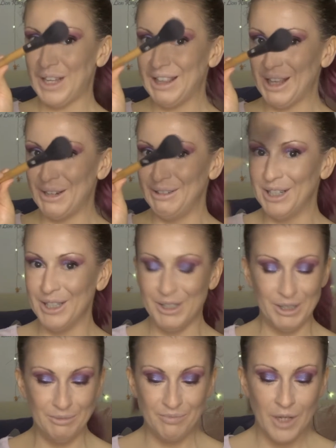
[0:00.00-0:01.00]
There it
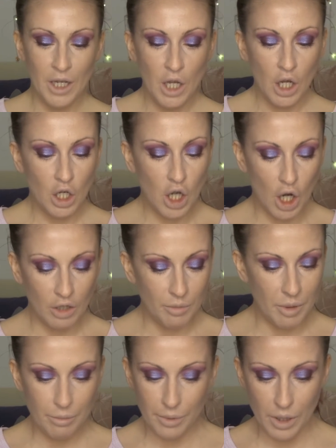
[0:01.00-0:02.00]
is. Can't
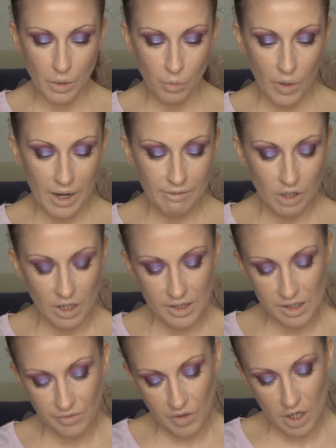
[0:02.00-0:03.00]
remember where I got
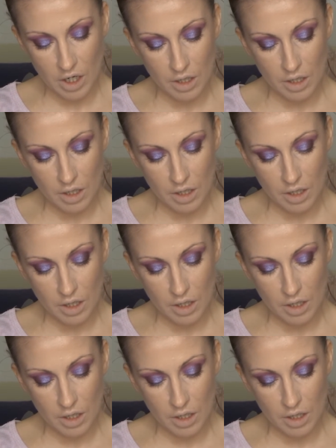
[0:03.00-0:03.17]
this from.